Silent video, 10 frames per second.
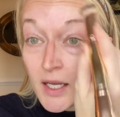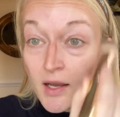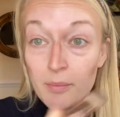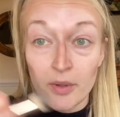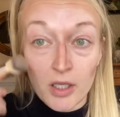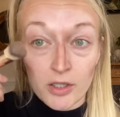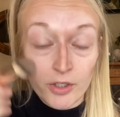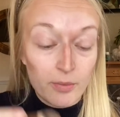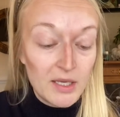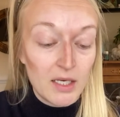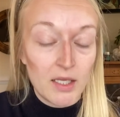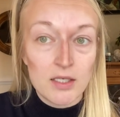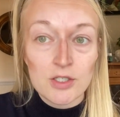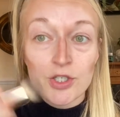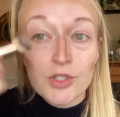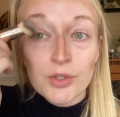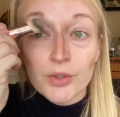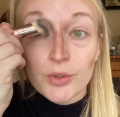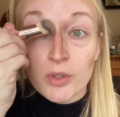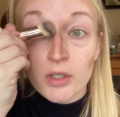up a little bit
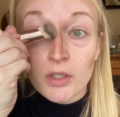into